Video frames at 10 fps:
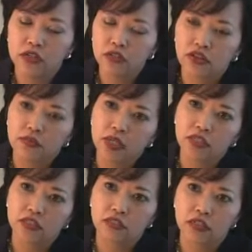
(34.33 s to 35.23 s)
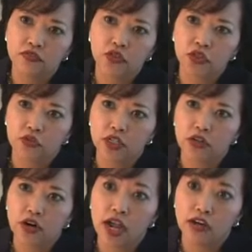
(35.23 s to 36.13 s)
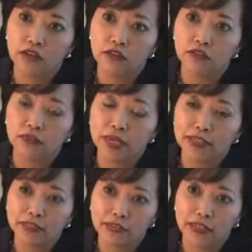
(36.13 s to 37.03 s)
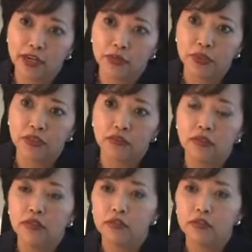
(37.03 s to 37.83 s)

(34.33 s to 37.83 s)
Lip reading: So I've made a successful career out of basically helping